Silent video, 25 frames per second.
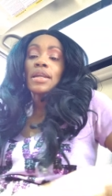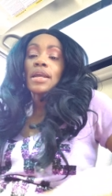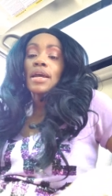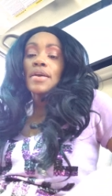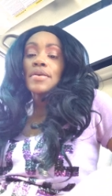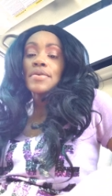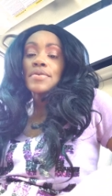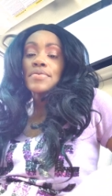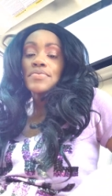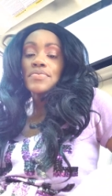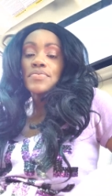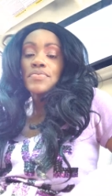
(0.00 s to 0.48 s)

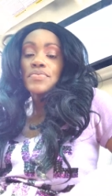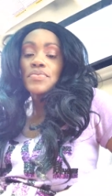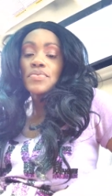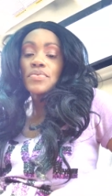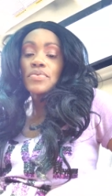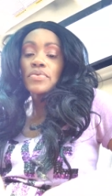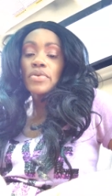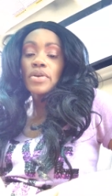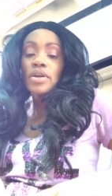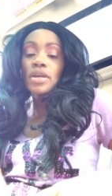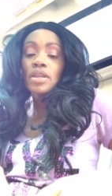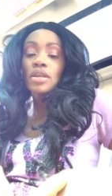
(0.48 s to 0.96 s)
I
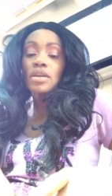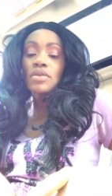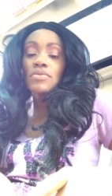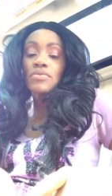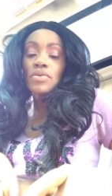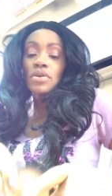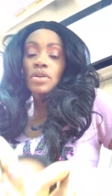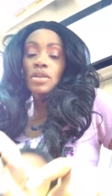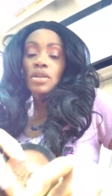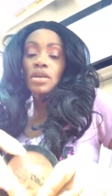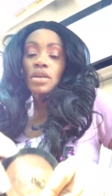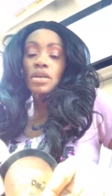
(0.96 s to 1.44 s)
really
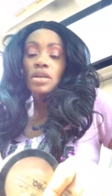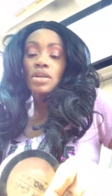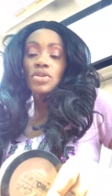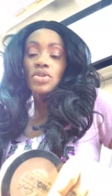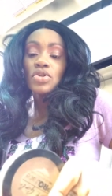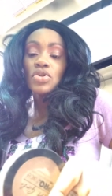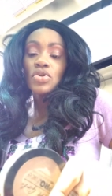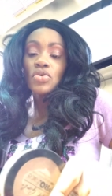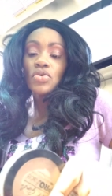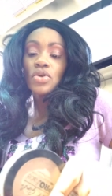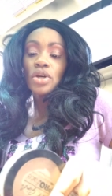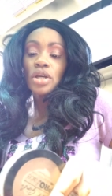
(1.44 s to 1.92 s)
really
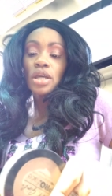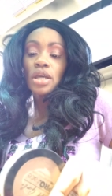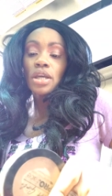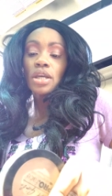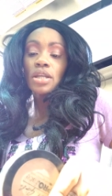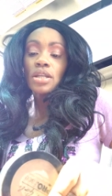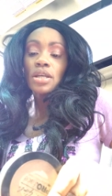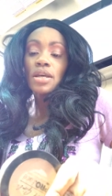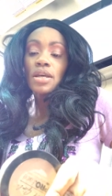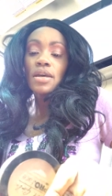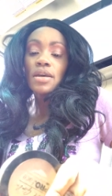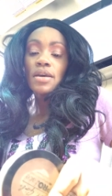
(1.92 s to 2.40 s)
enjoy
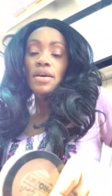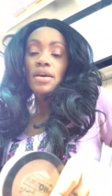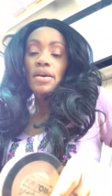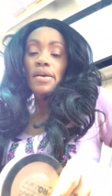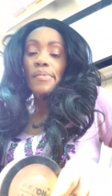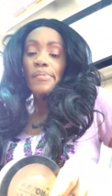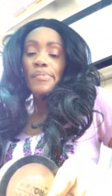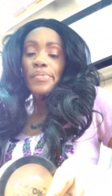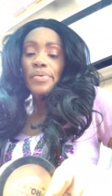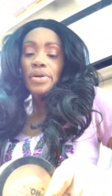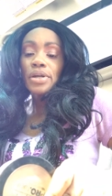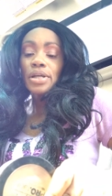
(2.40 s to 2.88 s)
it.
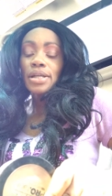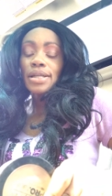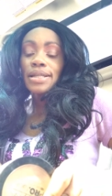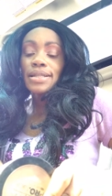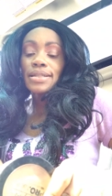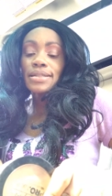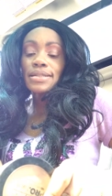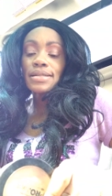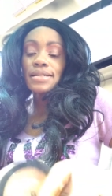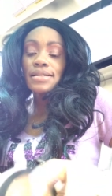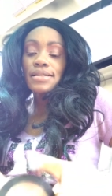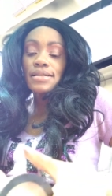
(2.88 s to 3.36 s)

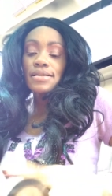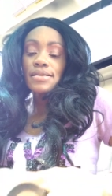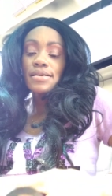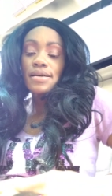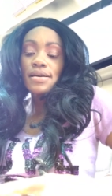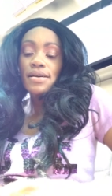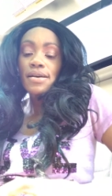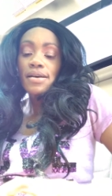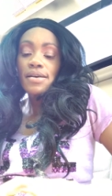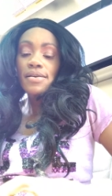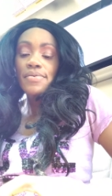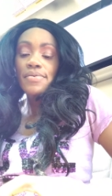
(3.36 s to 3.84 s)
But uh,